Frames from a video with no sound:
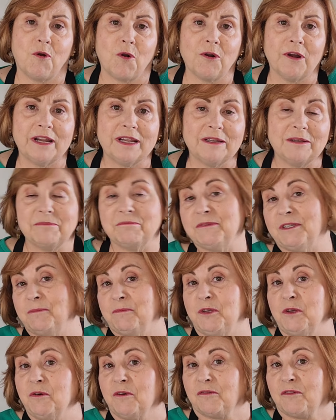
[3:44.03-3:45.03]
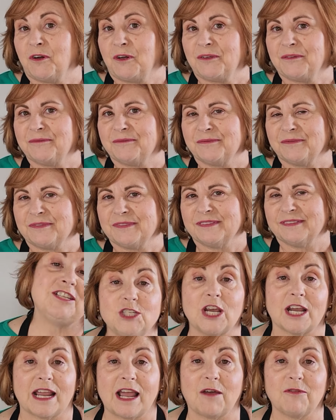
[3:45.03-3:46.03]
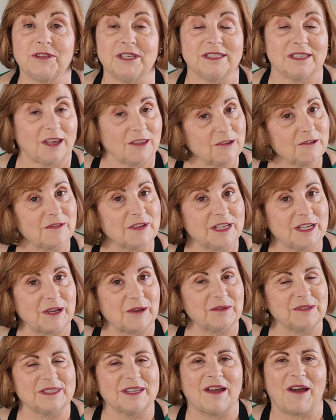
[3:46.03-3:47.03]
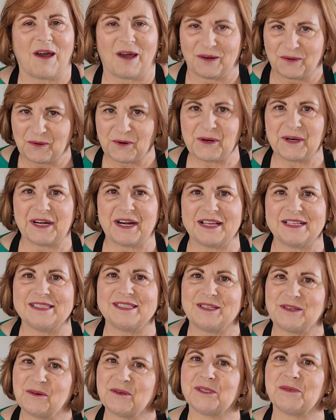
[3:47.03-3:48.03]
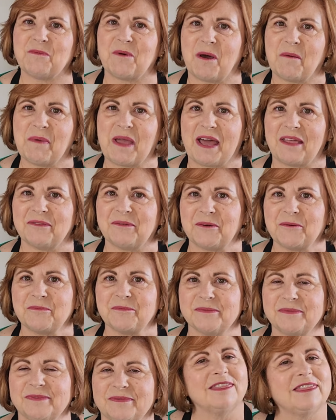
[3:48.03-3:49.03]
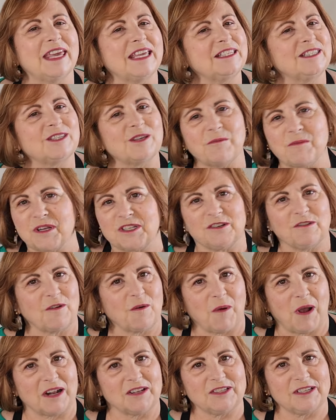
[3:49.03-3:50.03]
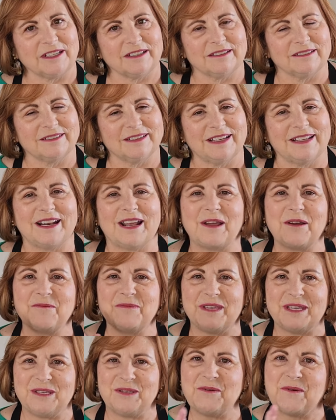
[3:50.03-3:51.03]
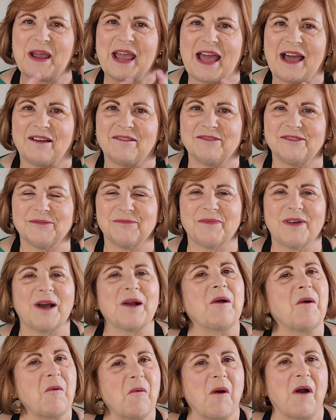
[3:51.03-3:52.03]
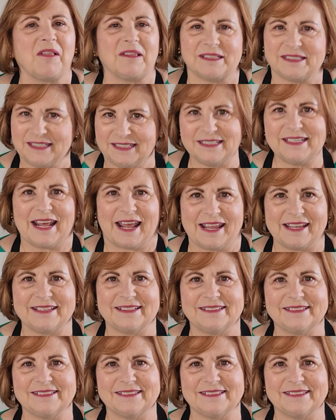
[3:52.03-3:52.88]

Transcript: boring to beautiful. And check out these other videos on organizing your small bathroom. Thanks so much for watching, and I hope that you have a Koalaty day.